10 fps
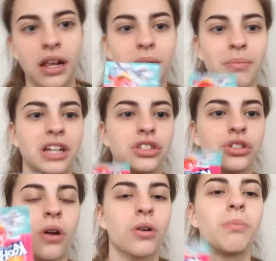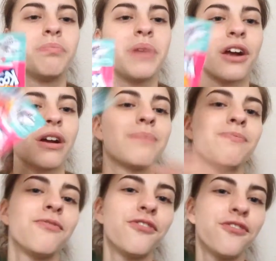get my Sharkleberry
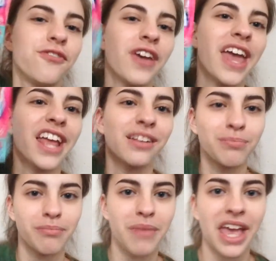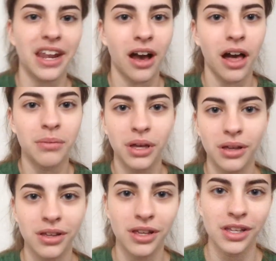Fin made up
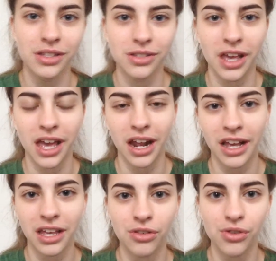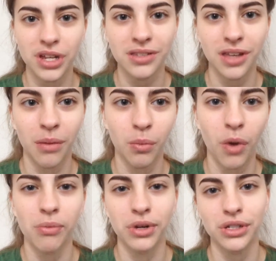so that I can drink some
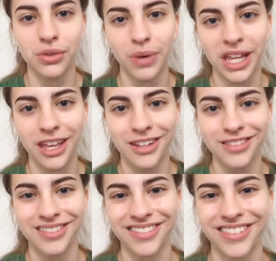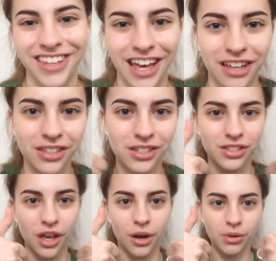while we're doing it. Yeah,
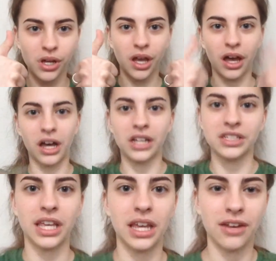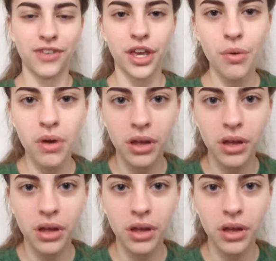so see you in a few.